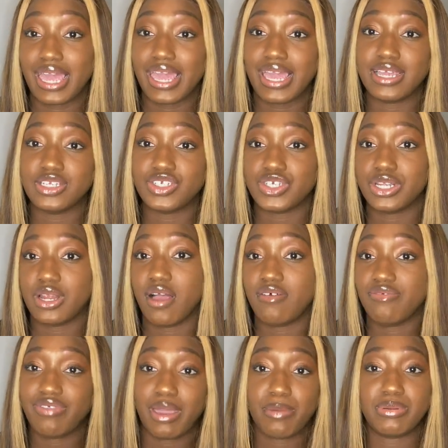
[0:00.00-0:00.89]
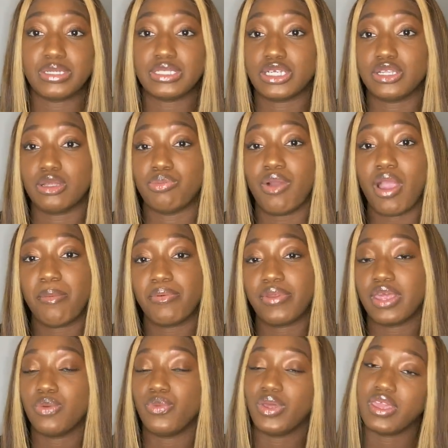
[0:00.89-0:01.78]
agent of that particular
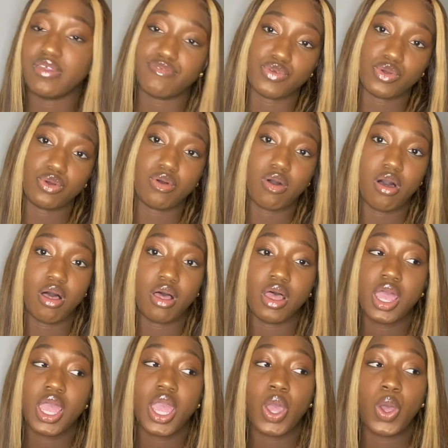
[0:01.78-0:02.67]
property would give you a call.